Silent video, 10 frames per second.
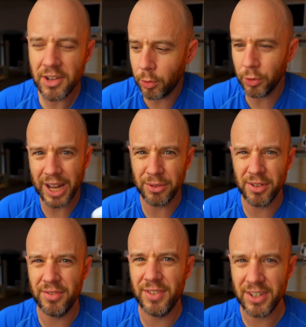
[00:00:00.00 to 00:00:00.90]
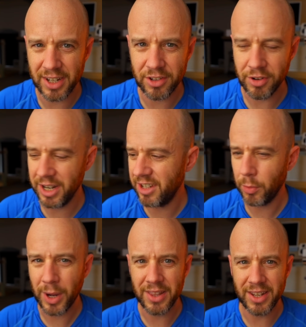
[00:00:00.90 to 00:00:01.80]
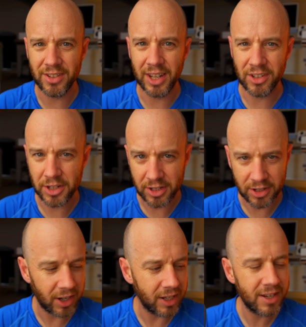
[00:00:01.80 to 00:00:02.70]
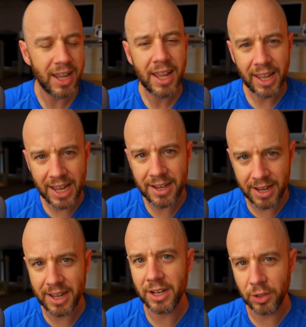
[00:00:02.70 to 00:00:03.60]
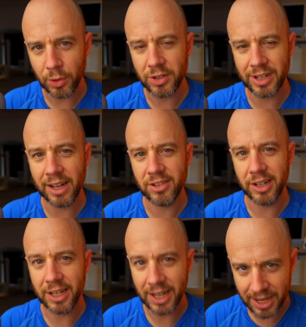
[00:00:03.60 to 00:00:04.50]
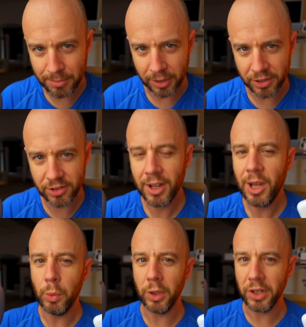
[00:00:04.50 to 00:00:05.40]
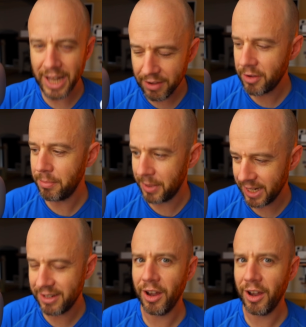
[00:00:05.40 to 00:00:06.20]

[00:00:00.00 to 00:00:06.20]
is all down to physics, really. It's the way these things are designed. In-ear noise-cancelling earbuds will never beat